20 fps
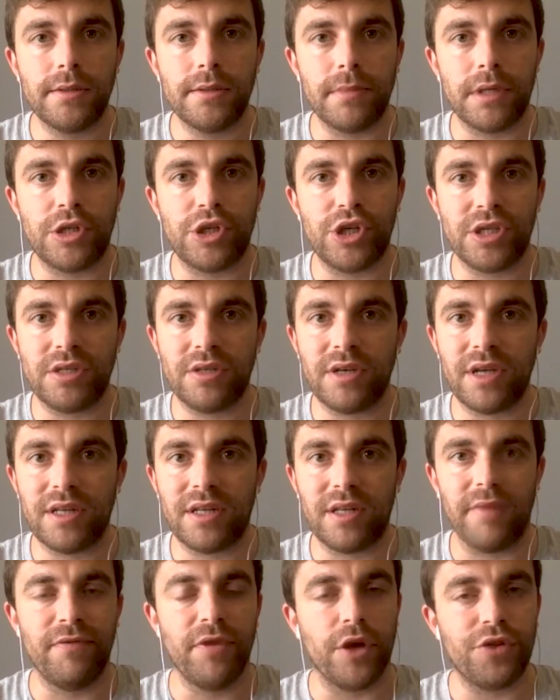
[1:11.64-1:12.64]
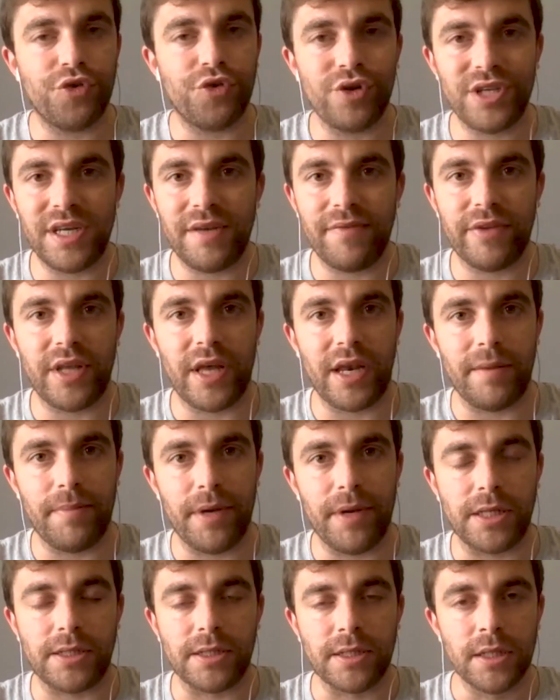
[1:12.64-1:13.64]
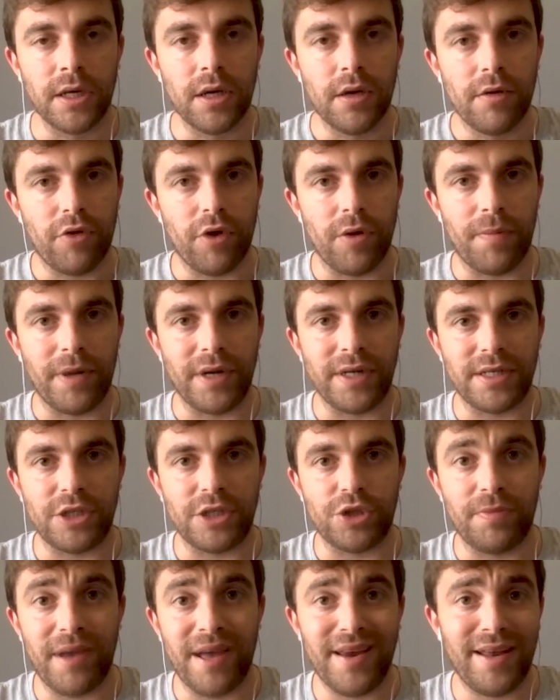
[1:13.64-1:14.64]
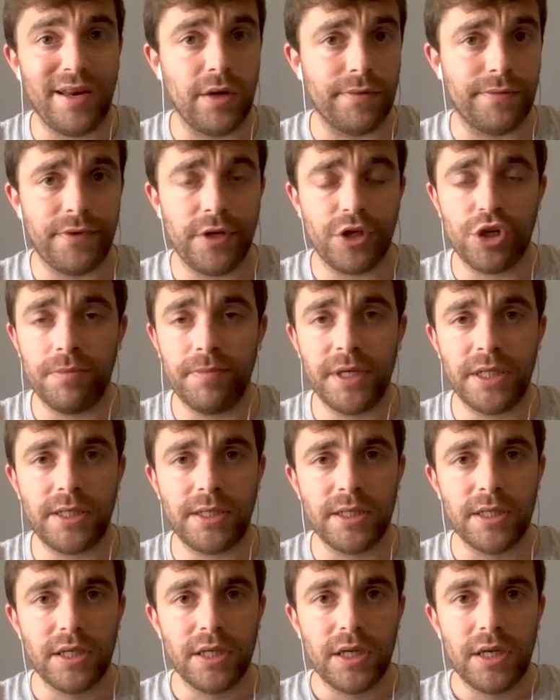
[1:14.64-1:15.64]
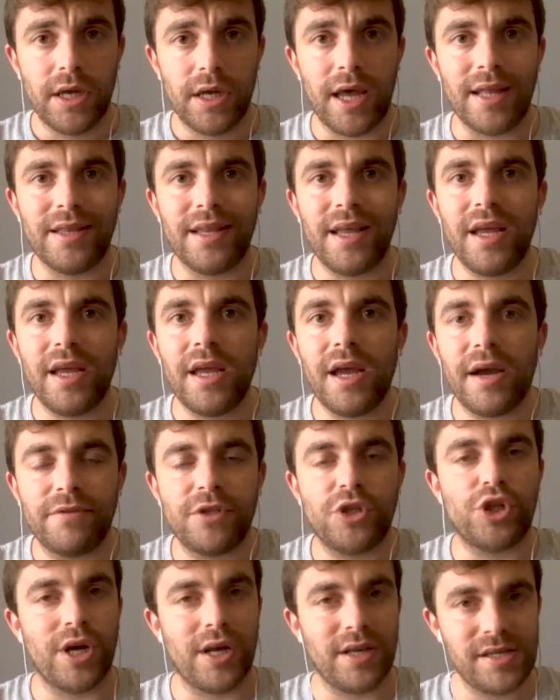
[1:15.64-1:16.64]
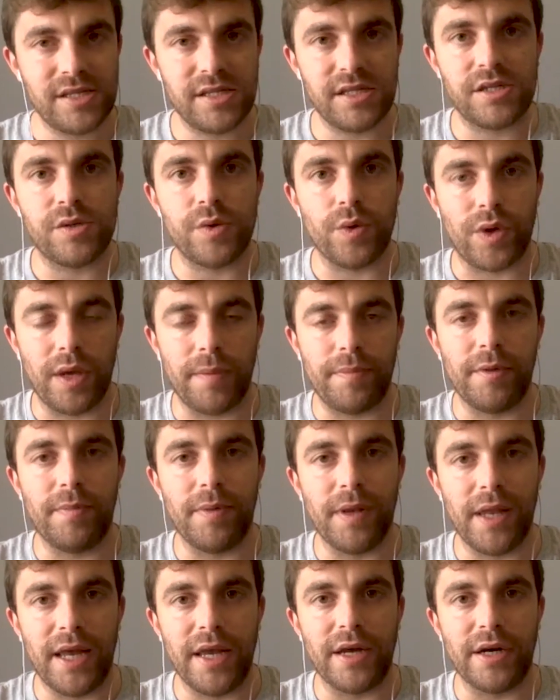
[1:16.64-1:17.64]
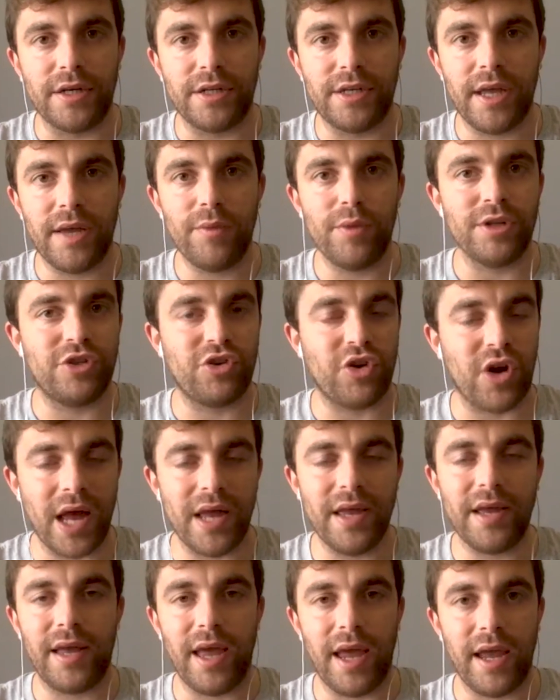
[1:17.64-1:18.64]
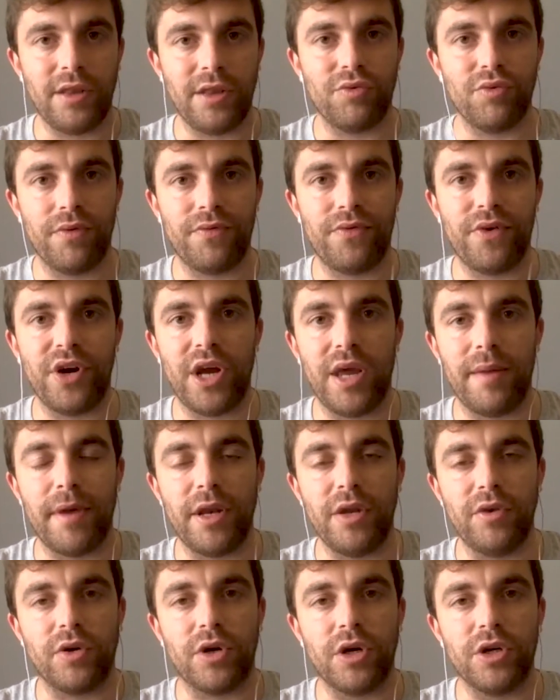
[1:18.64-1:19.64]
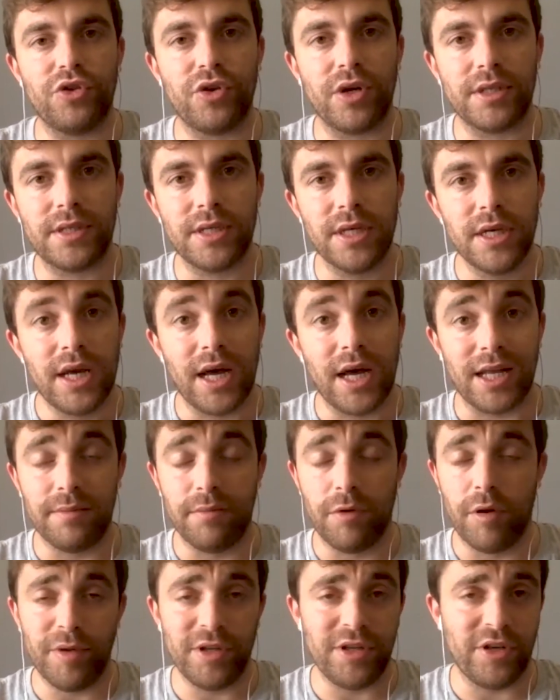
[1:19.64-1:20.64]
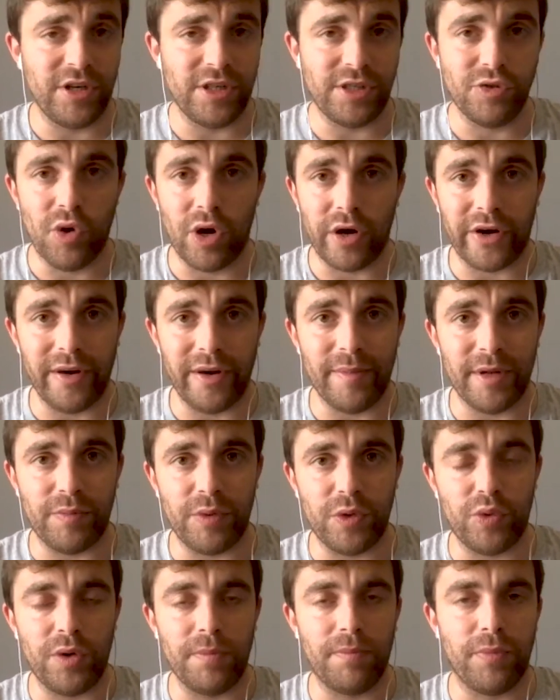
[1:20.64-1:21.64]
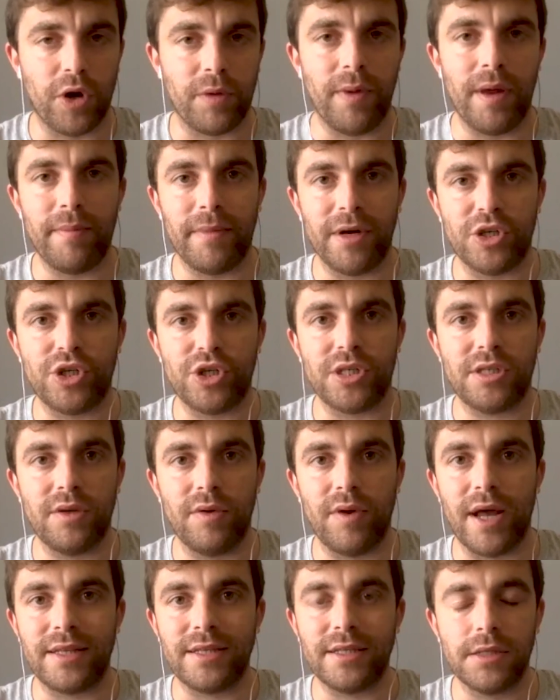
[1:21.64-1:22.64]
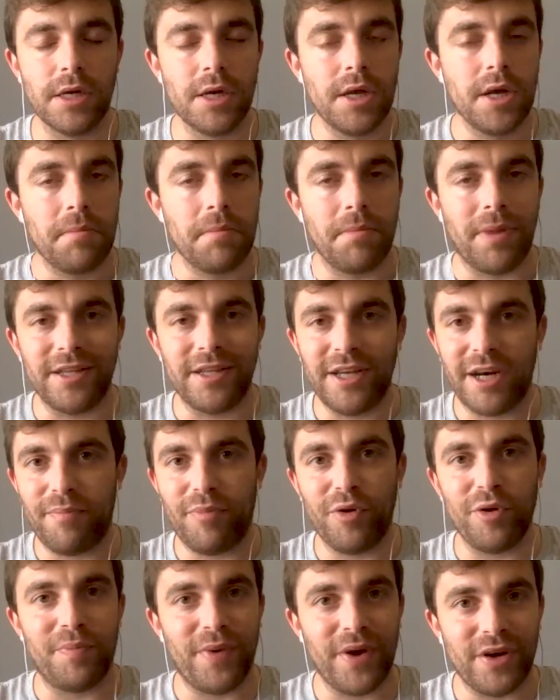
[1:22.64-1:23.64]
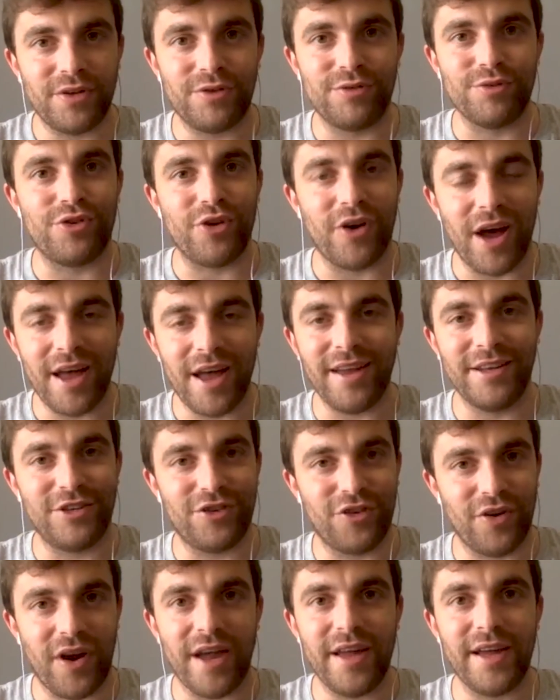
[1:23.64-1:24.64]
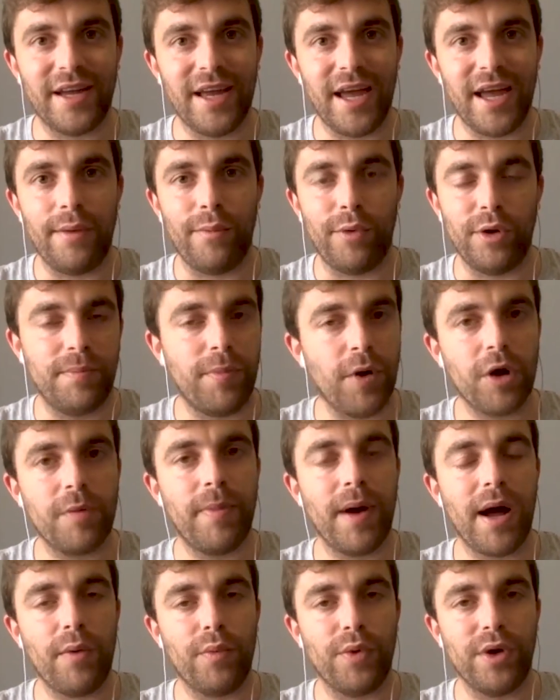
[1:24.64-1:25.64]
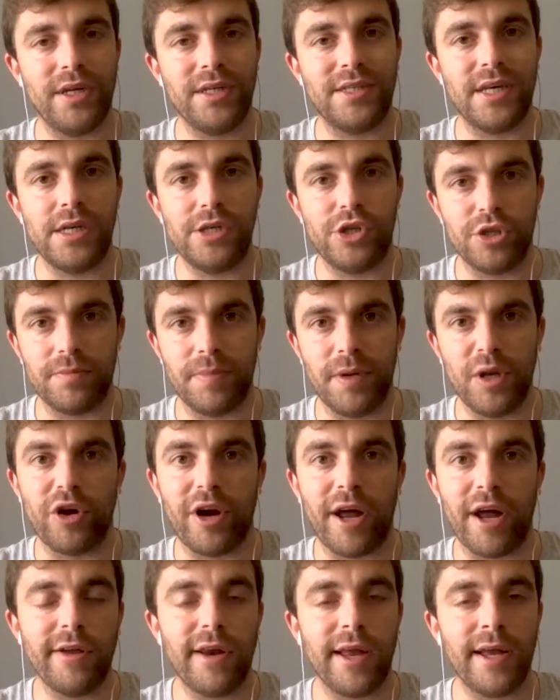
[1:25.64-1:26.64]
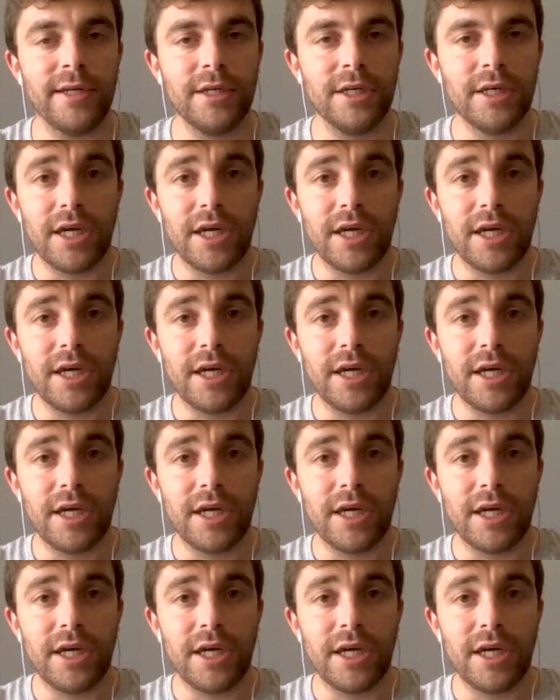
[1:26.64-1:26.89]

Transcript: Manchester United have not received any bid from Paris Saint-Germain, any official bid, and they have chances to keep the player. They will try again to offer him a new contract. At the moment, there is no agreement between Pogba and Manchester United, but they're prepared to try again with Pogba, with his agent Pino Raiola.